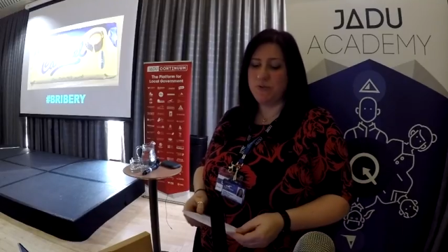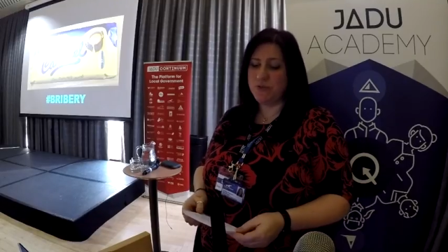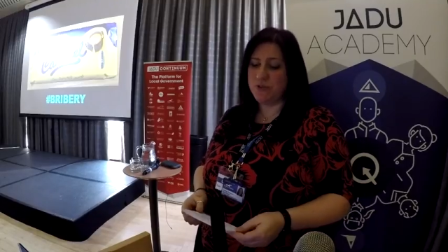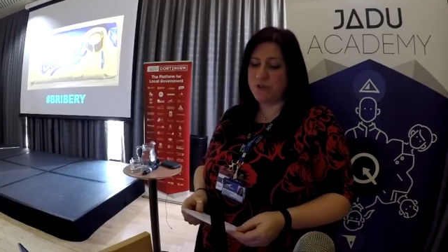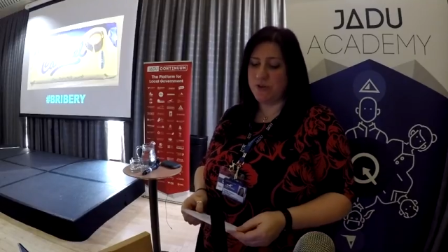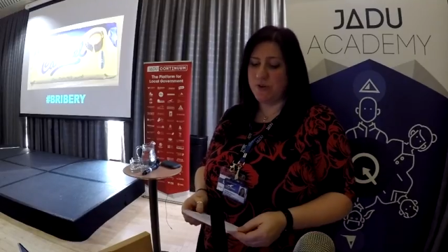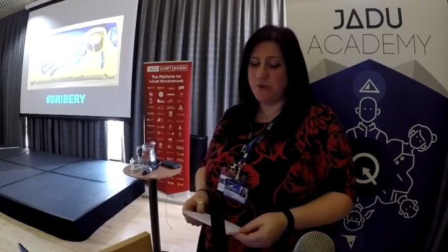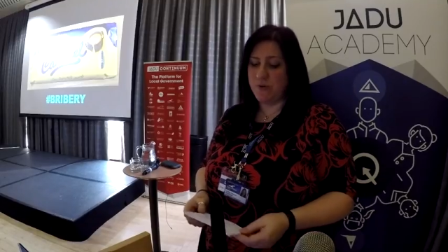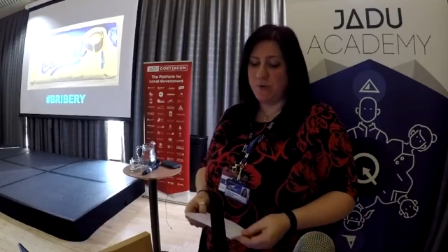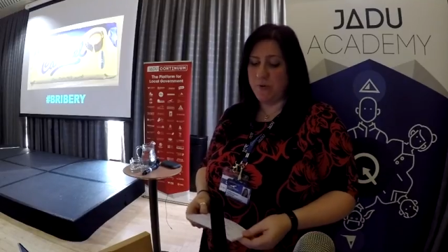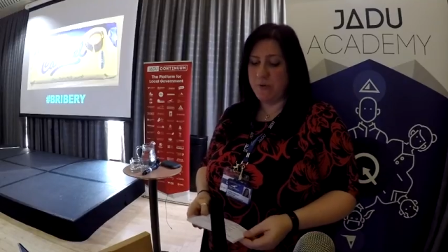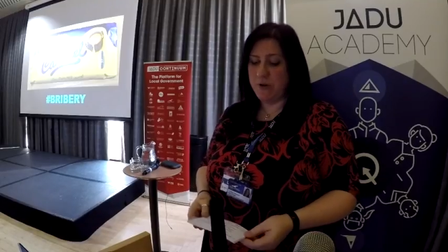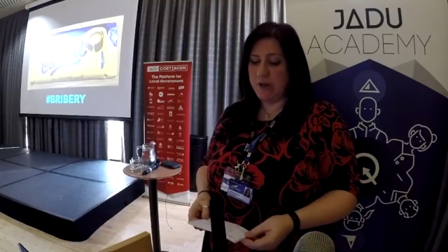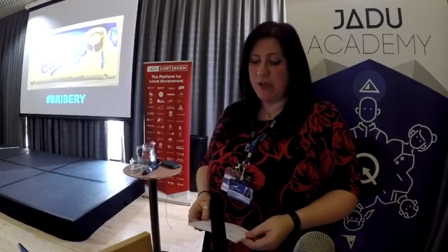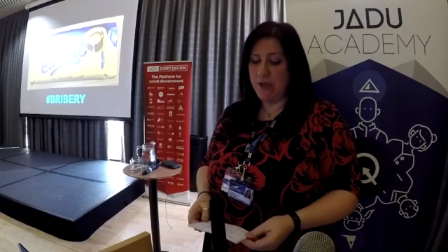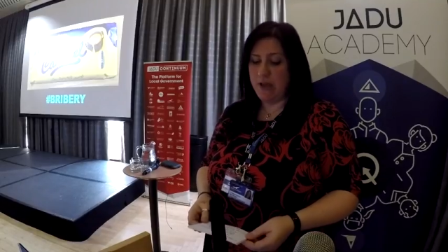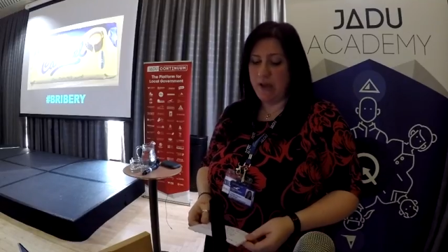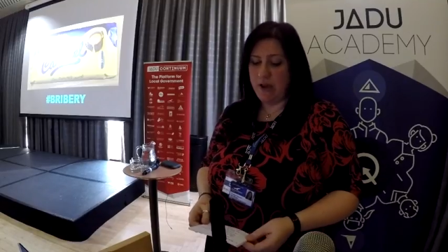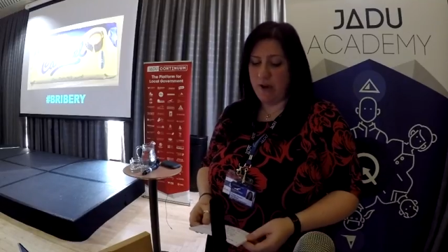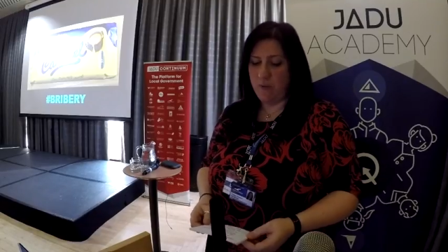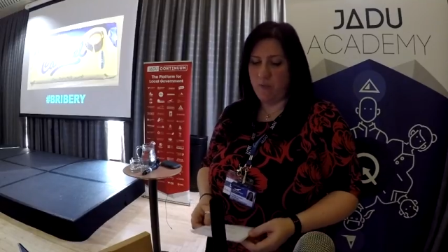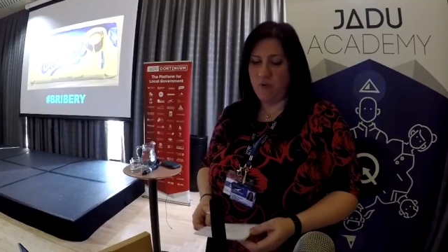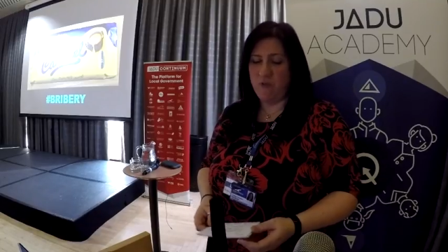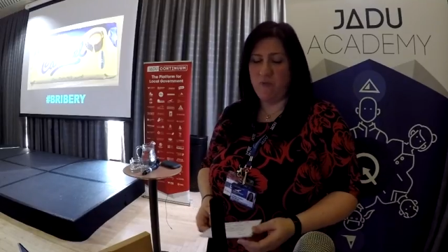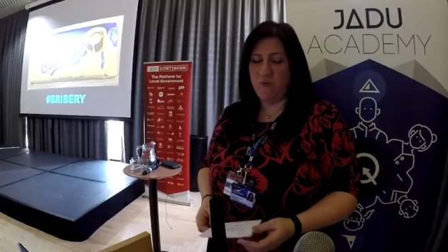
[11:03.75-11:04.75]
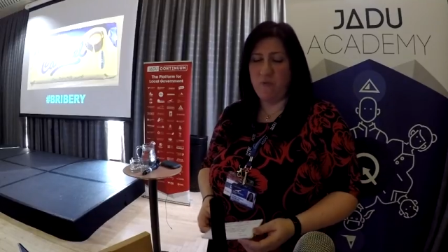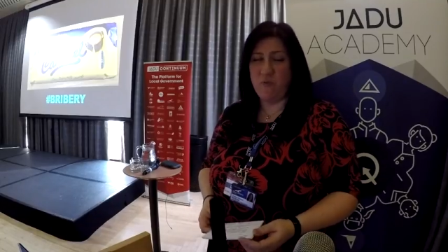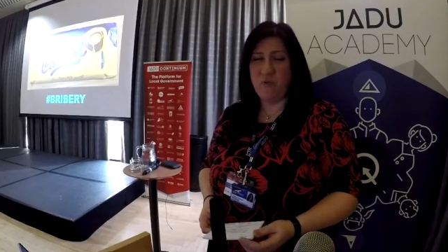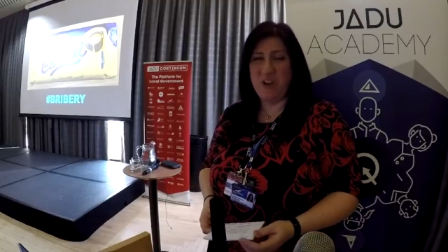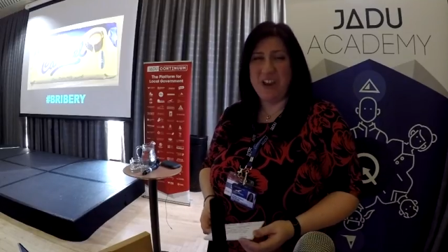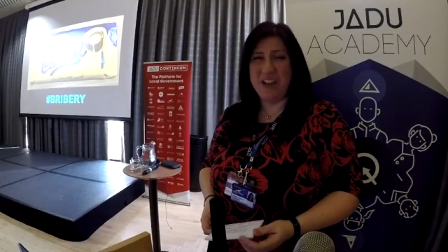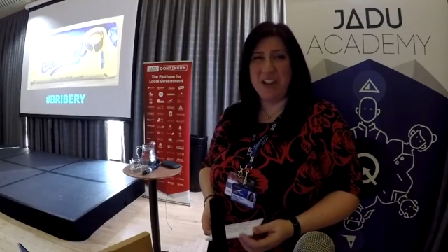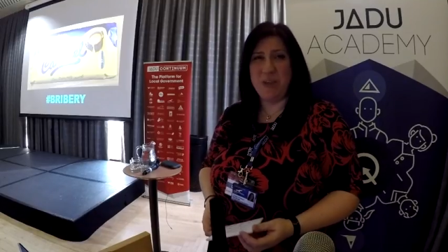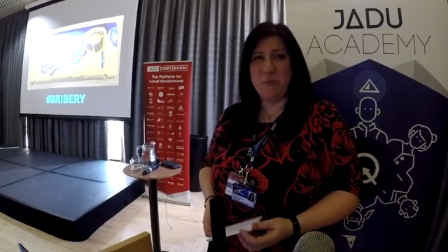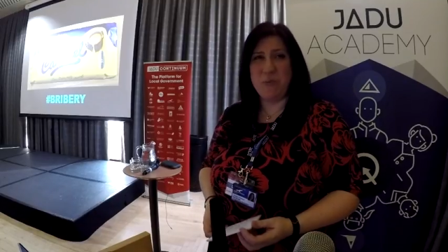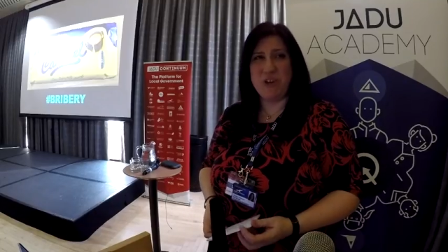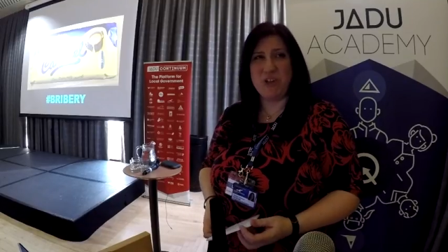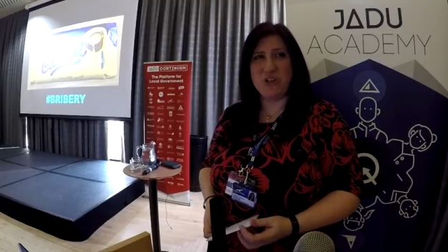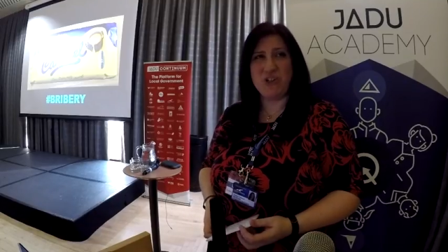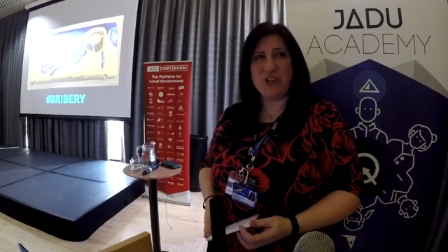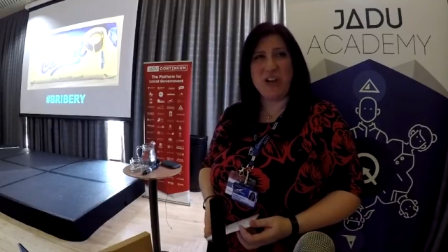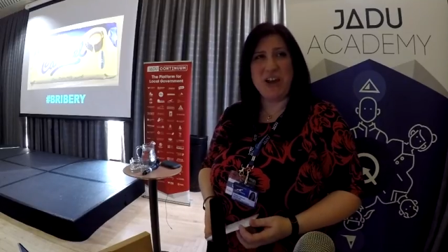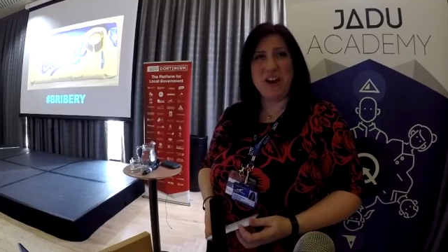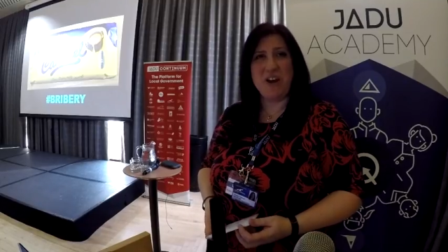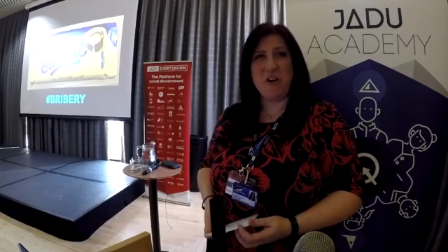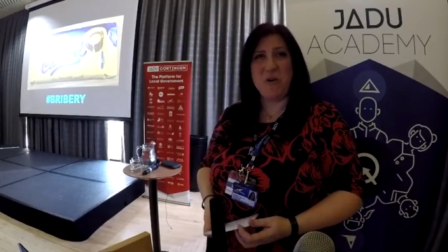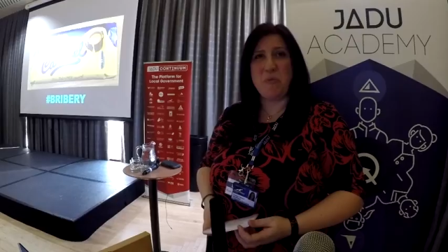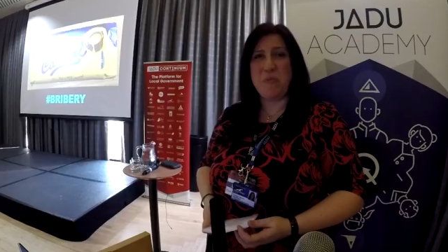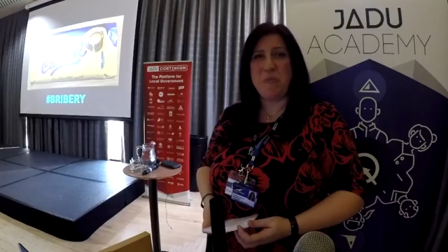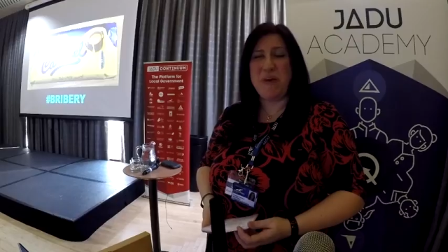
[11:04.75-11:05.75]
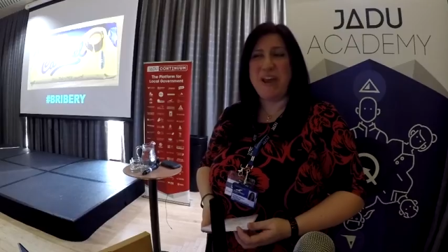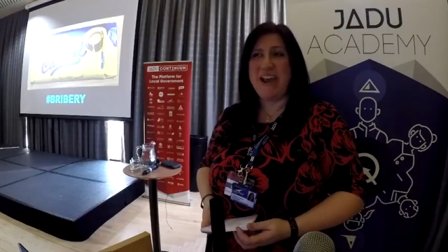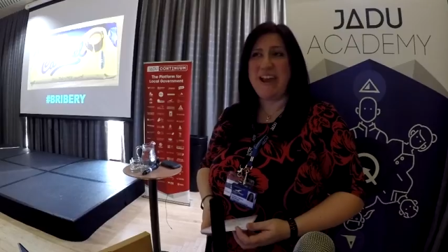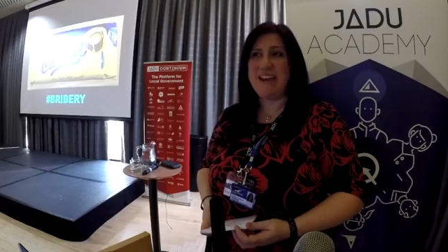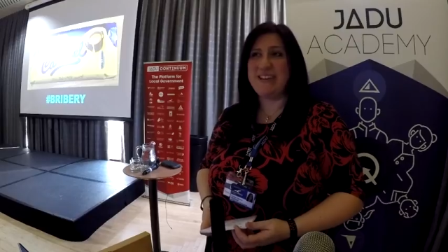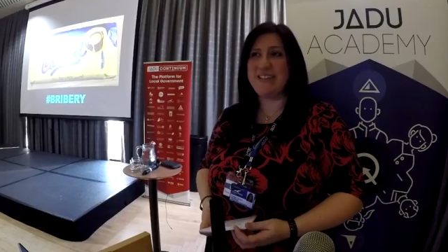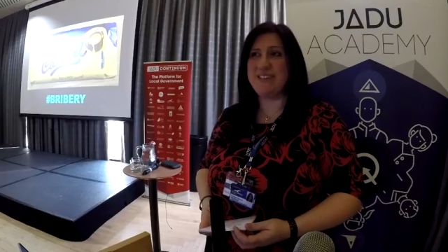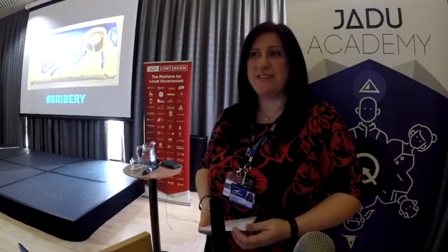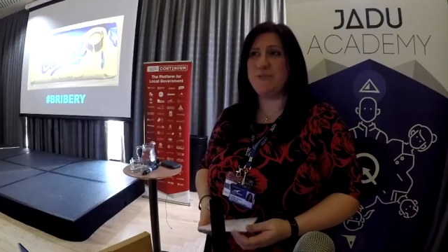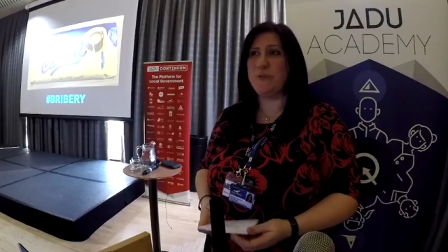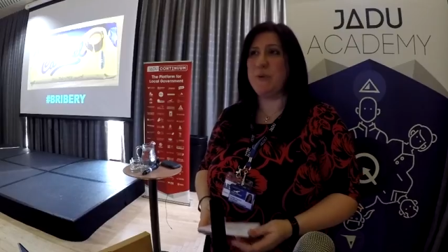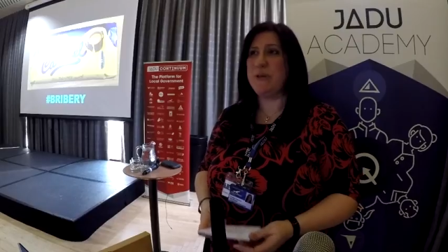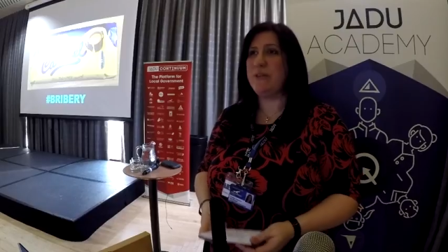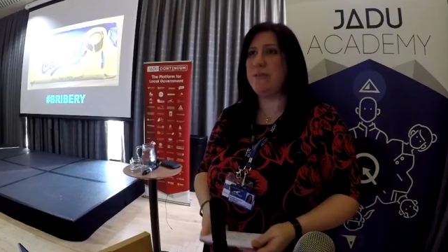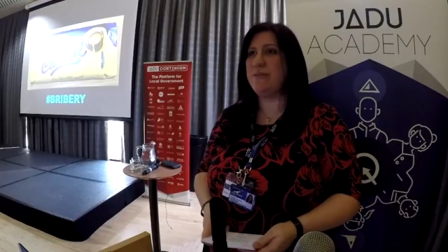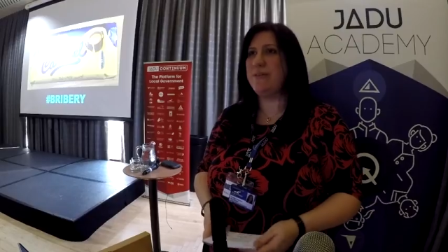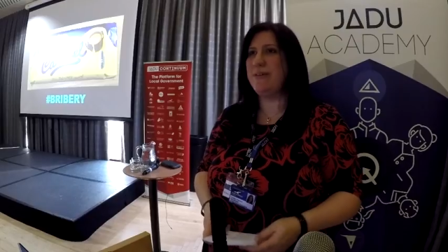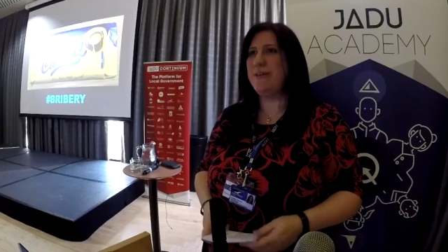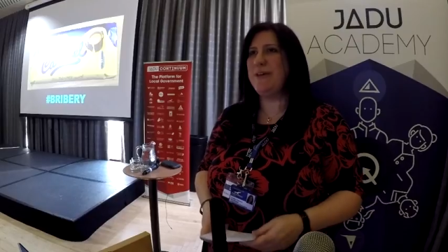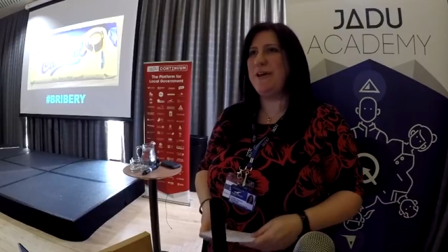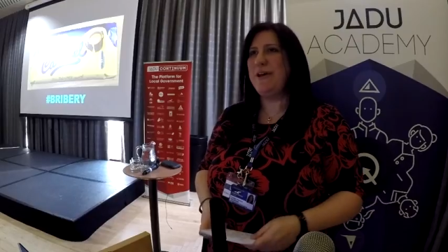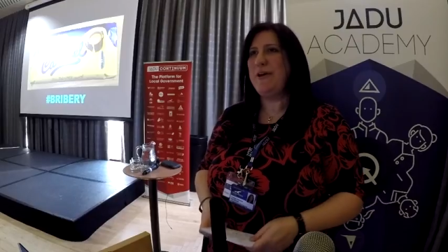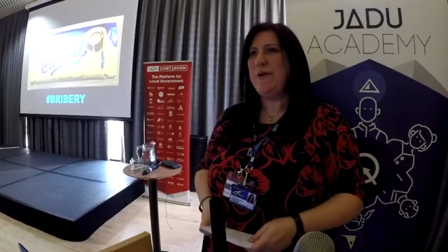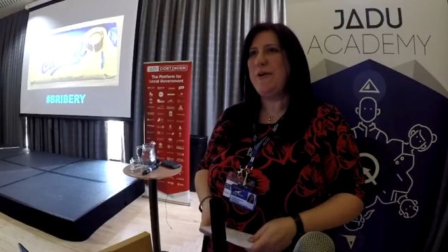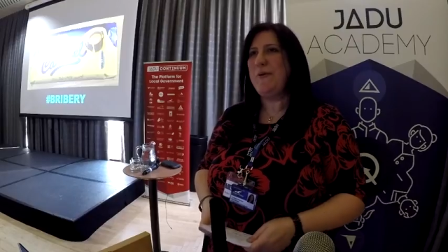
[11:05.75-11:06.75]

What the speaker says: So we've really been trying our best with